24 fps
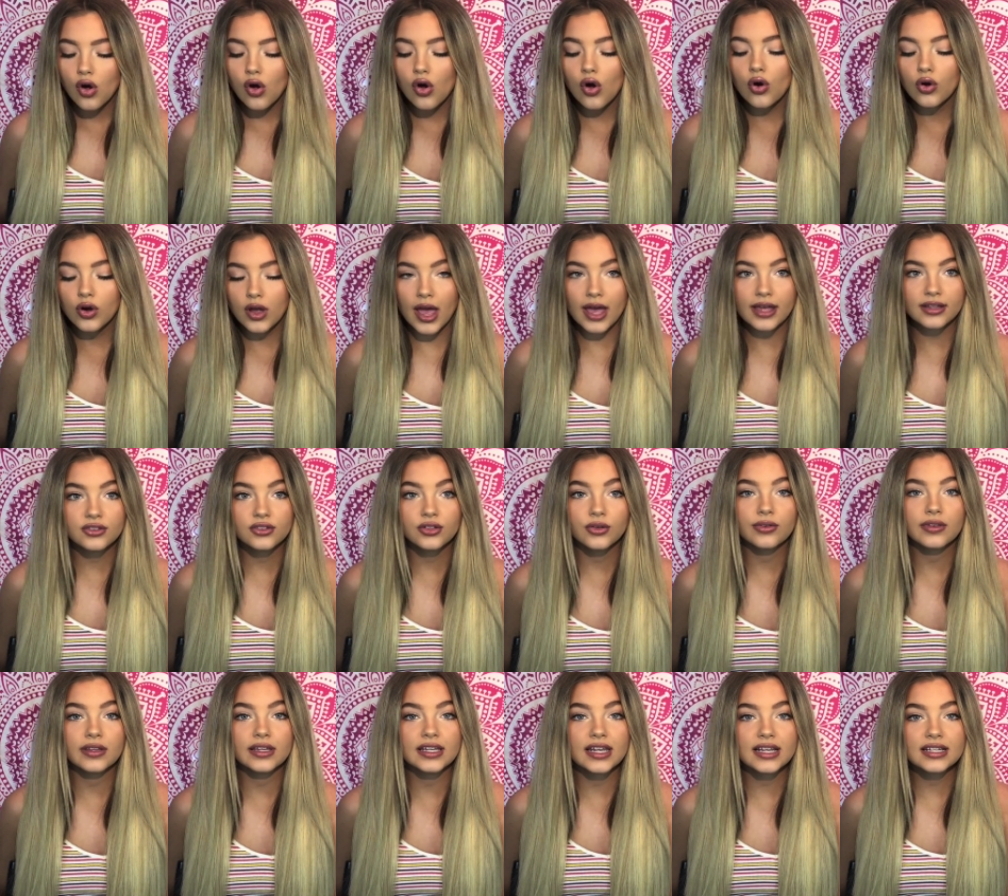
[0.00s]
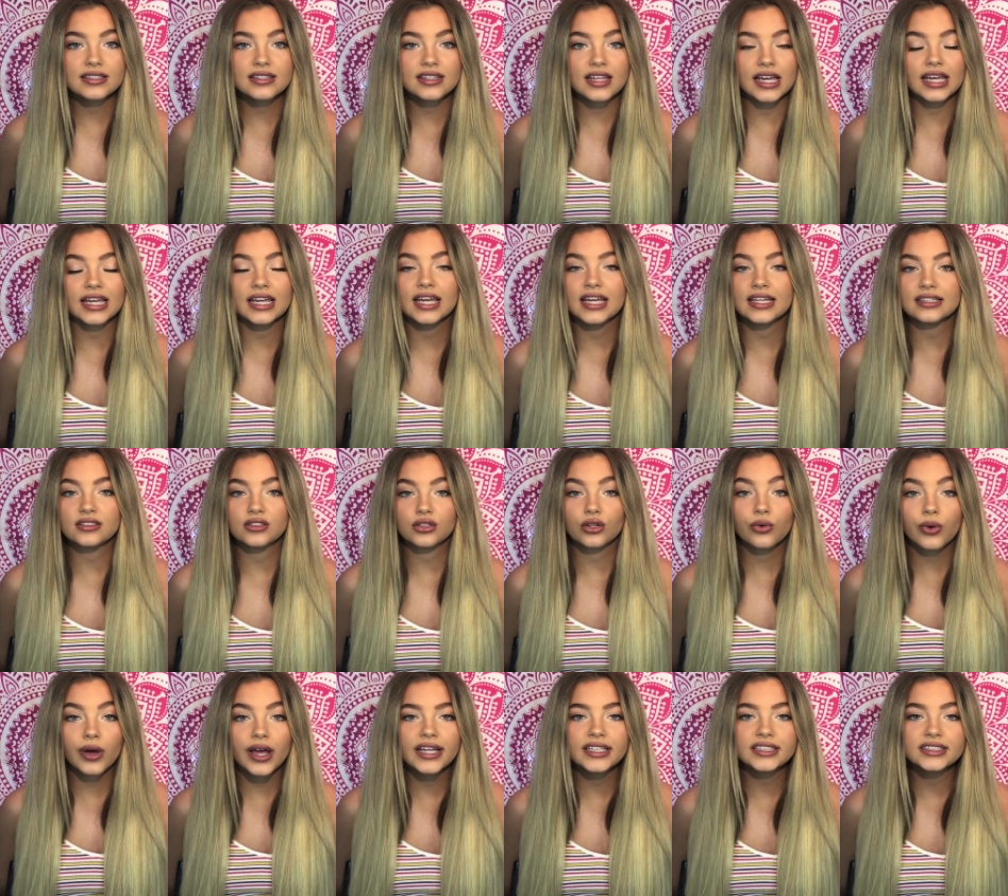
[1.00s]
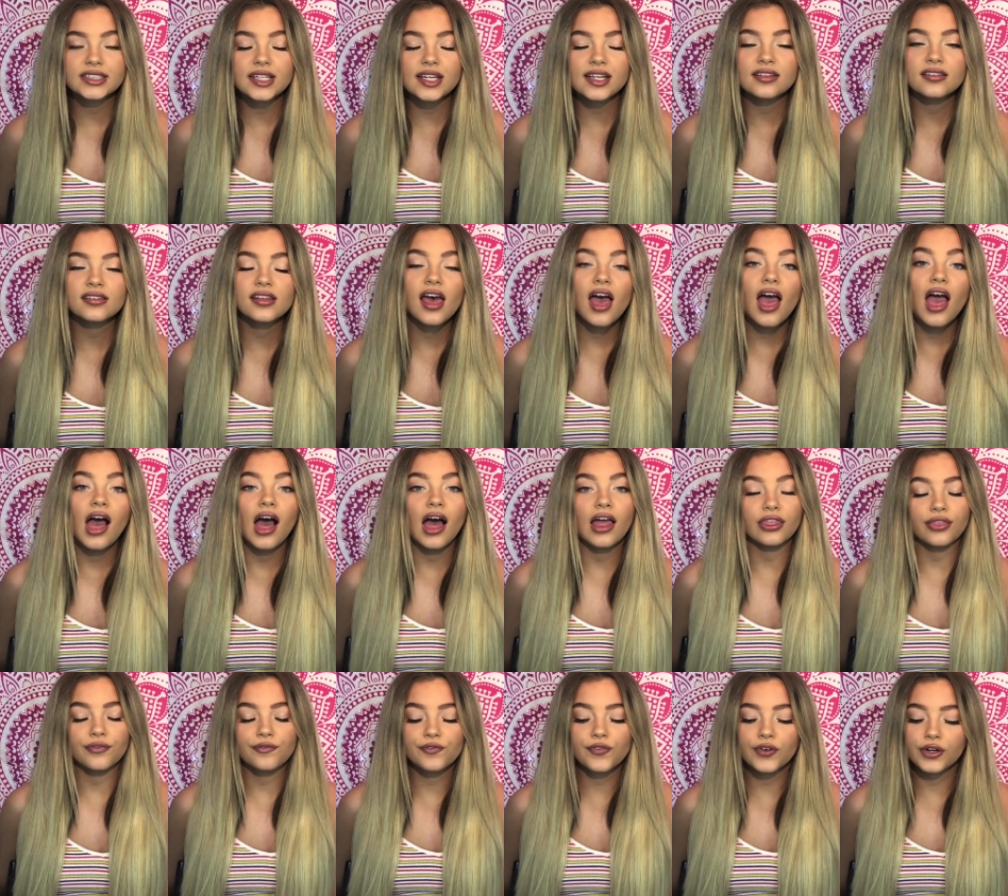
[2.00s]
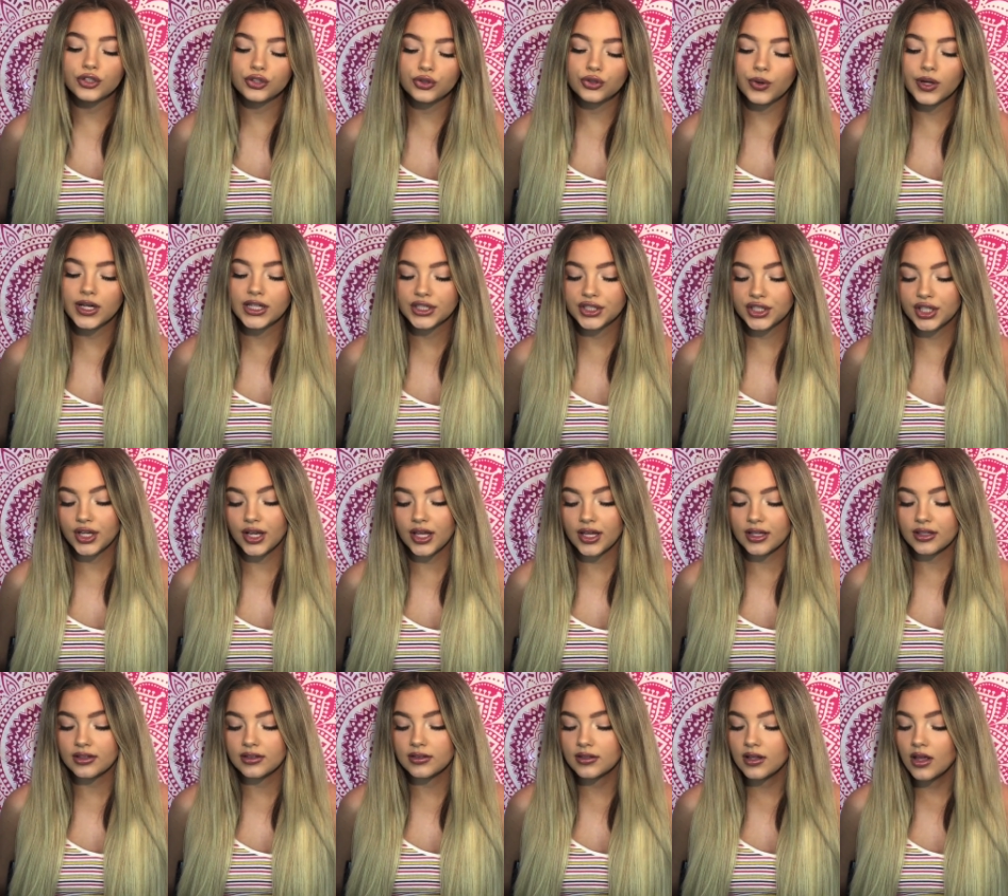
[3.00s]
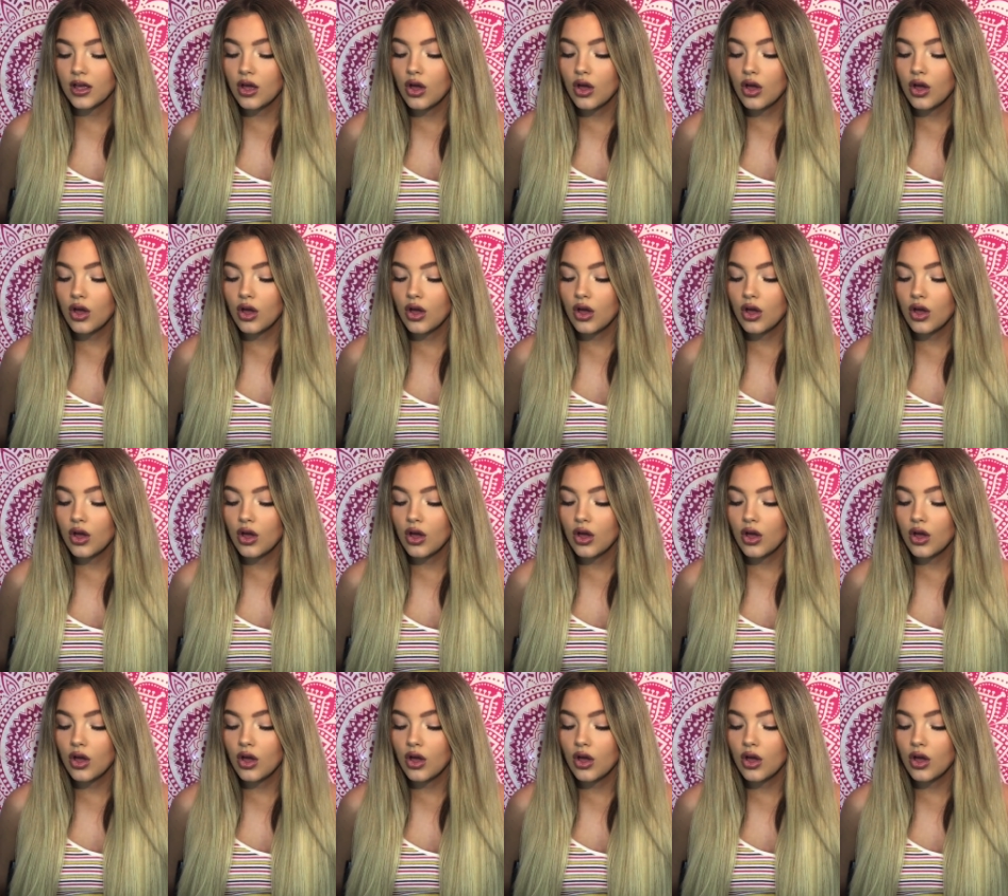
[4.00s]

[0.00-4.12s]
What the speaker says: Okay, so the next thing is the questions, and the first question is,